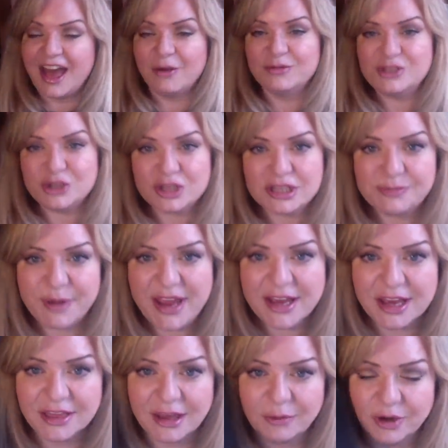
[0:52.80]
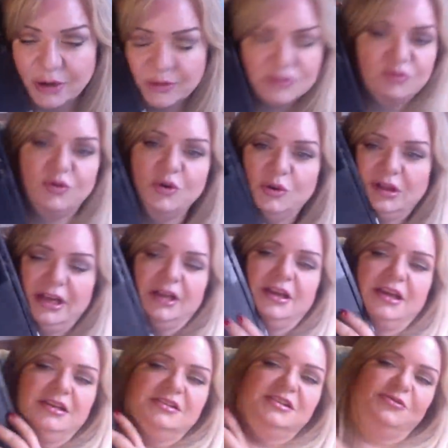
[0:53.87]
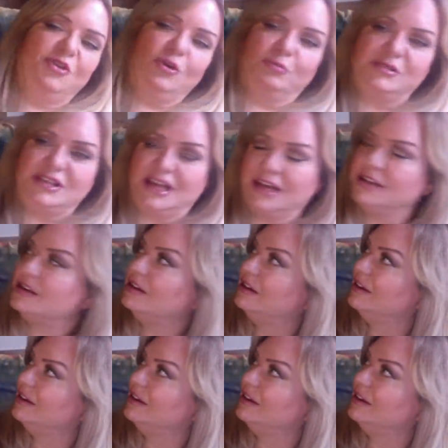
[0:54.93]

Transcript: I was just speaking then when I was rudely interrupted.